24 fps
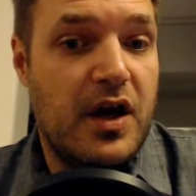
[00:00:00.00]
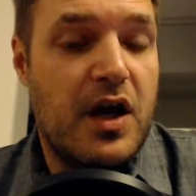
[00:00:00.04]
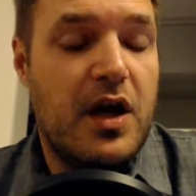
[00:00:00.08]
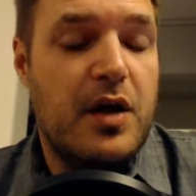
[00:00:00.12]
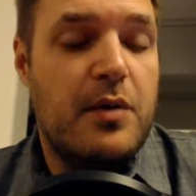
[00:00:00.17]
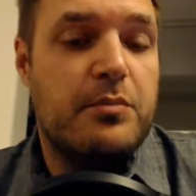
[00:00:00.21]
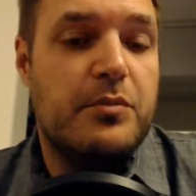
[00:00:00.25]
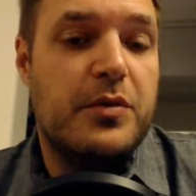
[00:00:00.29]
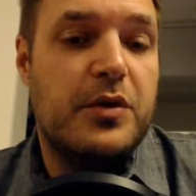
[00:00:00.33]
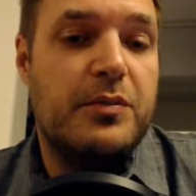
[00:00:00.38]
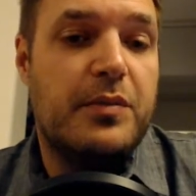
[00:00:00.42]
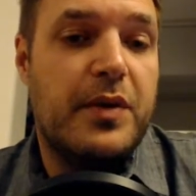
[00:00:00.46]

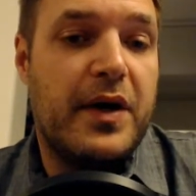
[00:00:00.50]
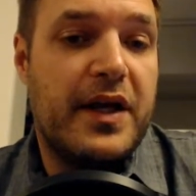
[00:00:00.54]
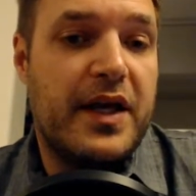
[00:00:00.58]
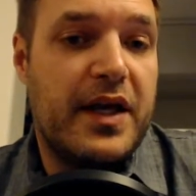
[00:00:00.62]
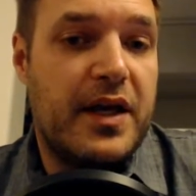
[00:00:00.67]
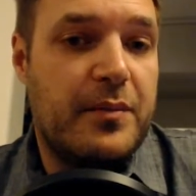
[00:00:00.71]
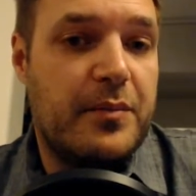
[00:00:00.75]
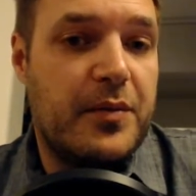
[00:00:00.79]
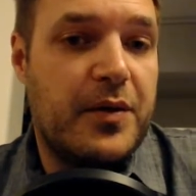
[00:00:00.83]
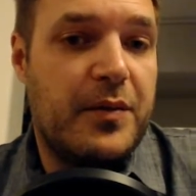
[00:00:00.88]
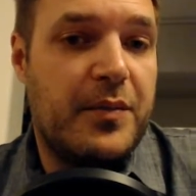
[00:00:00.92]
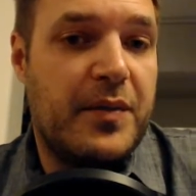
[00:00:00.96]
But by
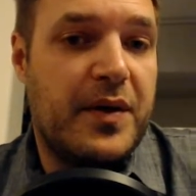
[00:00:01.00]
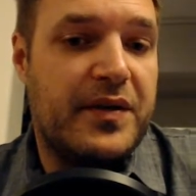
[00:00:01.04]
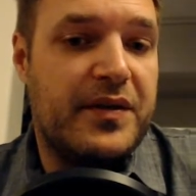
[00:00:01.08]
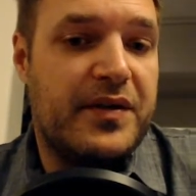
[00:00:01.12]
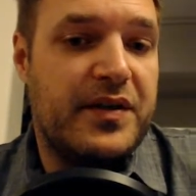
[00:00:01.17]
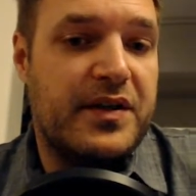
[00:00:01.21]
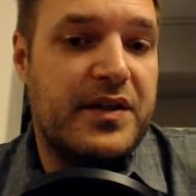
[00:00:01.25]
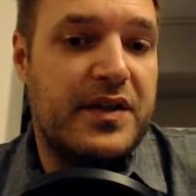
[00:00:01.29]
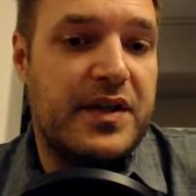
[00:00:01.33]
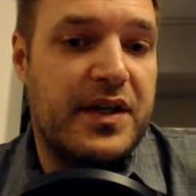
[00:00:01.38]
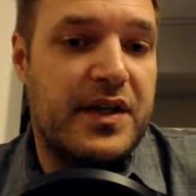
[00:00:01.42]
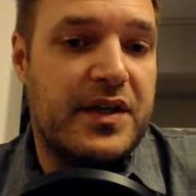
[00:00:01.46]
implementing
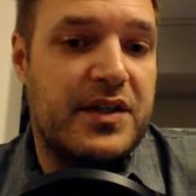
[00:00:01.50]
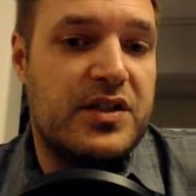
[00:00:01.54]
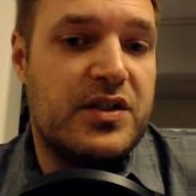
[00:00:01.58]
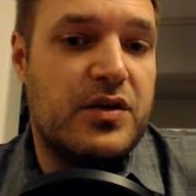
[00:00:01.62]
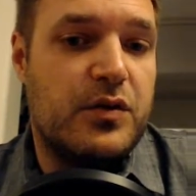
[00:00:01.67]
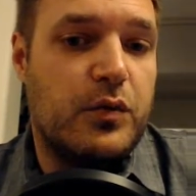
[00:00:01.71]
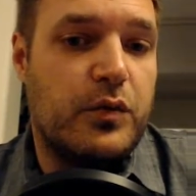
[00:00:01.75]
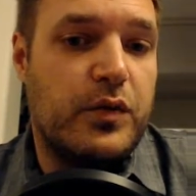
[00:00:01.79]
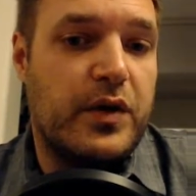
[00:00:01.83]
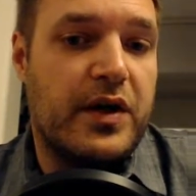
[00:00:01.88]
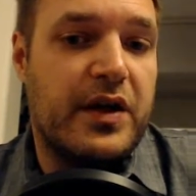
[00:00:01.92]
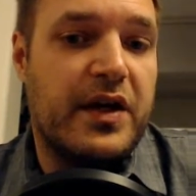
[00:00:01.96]
this, we
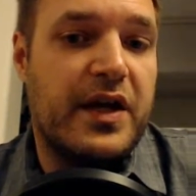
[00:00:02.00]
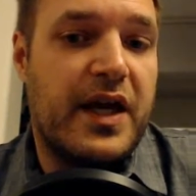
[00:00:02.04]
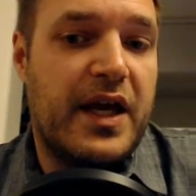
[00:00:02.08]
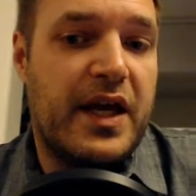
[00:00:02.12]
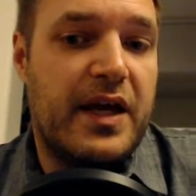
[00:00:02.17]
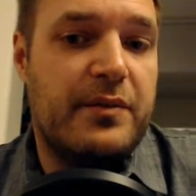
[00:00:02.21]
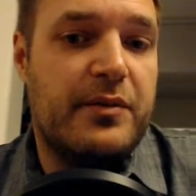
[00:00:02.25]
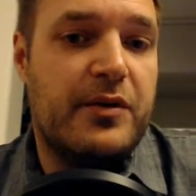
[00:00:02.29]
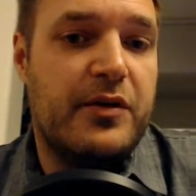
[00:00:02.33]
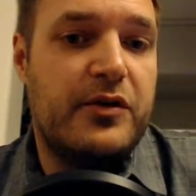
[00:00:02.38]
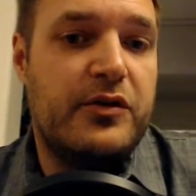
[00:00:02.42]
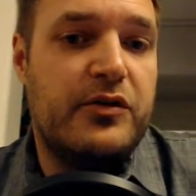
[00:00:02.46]
are
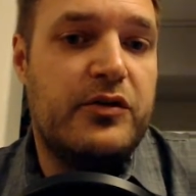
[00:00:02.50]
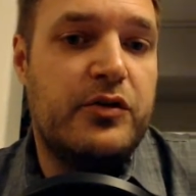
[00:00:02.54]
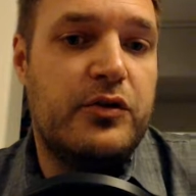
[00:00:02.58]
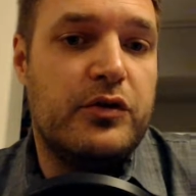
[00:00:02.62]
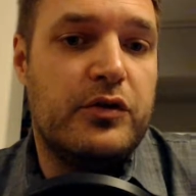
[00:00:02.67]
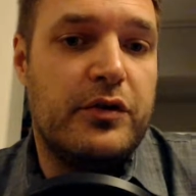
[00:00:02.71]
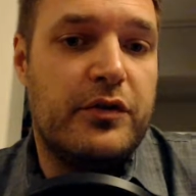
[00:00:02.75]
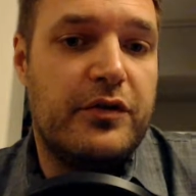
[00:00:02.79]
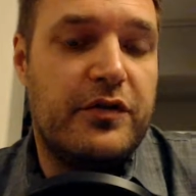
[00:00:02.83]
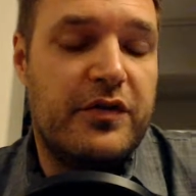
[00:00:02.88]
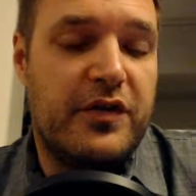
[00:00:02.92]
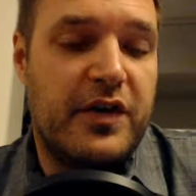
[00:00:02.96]
able to
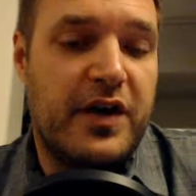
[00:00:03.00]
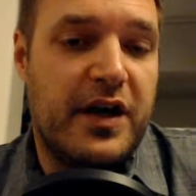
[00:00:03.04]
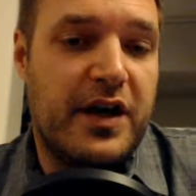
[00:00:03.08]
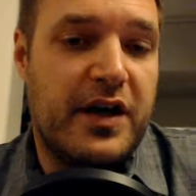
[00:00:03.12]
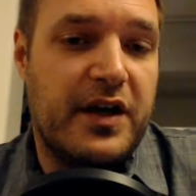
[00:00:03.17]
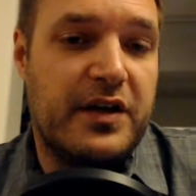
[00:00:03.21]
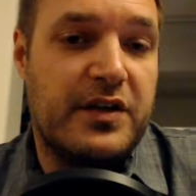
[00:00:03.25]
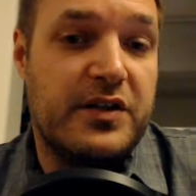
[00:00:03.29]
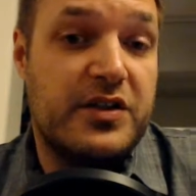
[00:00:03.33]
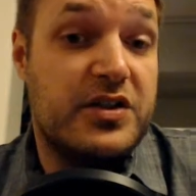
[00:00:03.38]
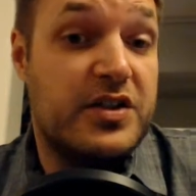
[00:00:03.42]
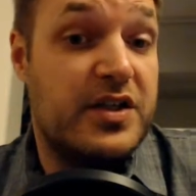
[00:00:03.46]
define
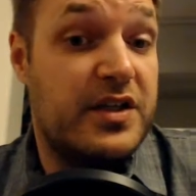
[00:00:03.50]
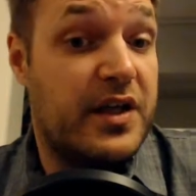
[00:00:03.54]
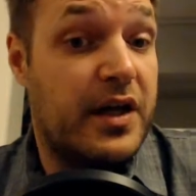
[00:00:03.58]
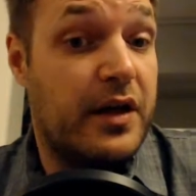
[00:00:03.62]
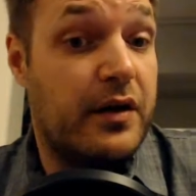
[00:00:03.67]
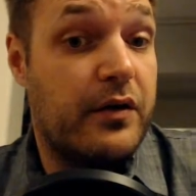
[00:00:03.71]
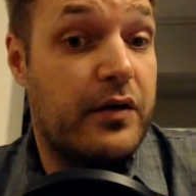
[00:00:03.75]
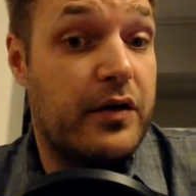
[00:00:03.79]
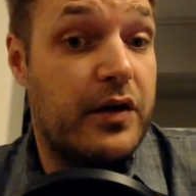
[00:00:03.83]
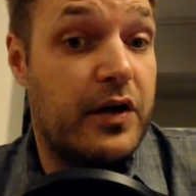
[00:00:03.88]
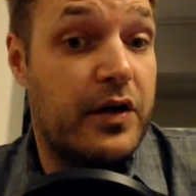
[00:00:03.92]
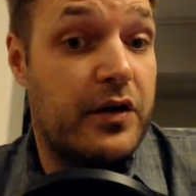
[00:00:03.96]

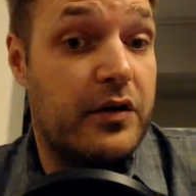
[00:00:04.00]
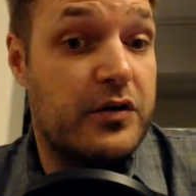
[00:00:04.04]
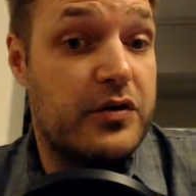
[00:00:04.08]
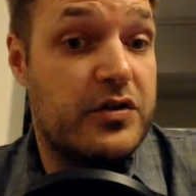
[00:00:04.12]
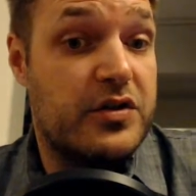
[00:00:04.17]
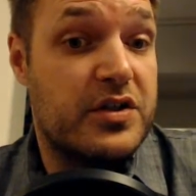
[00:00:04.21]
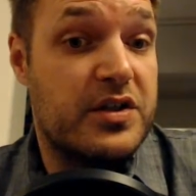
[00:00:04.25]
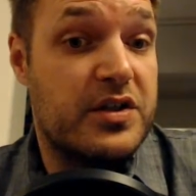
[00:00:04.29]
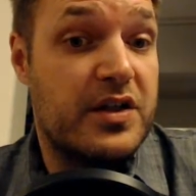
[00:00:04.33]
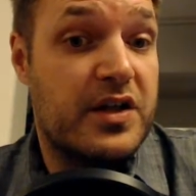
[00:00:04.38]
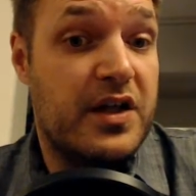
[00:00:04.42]
scenarios